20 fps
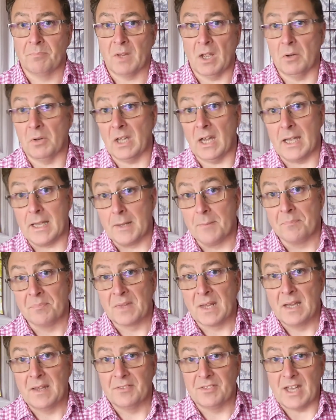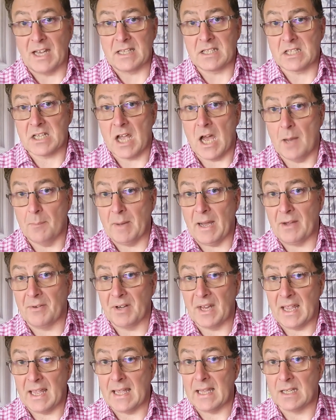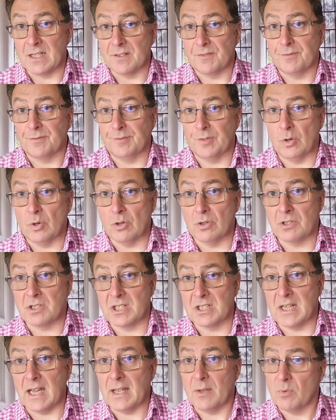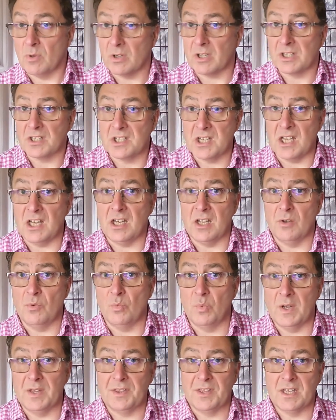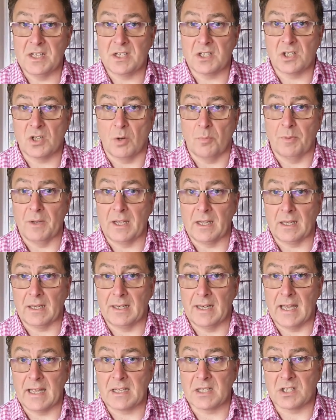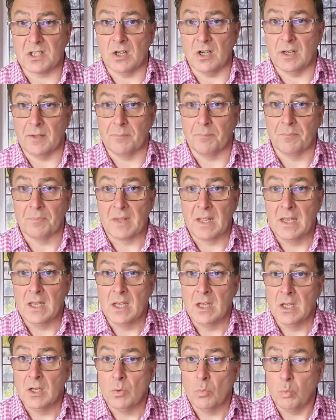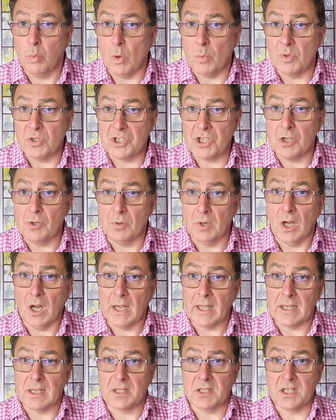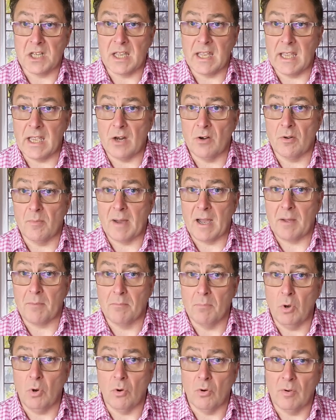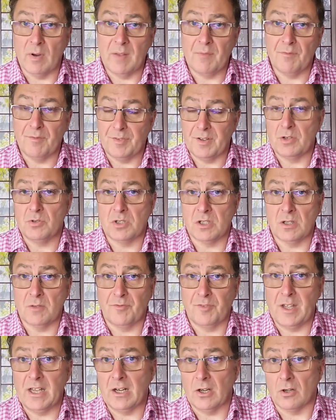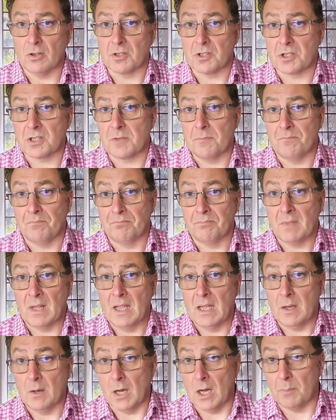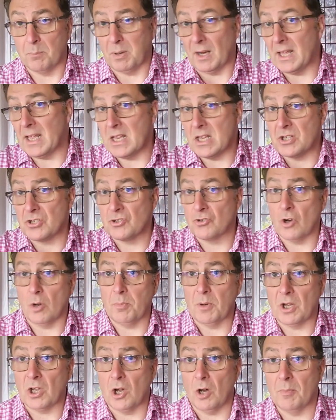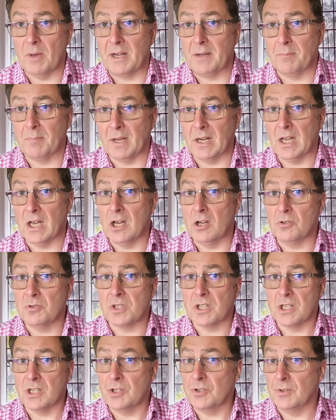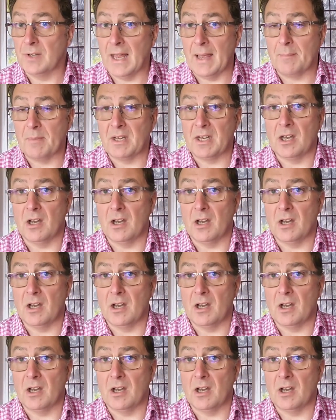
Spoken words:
Okay, that's about it for today. We'll continue with this topic next time. What would you like to hear about more in future vlogs? Please drop a comment below to let me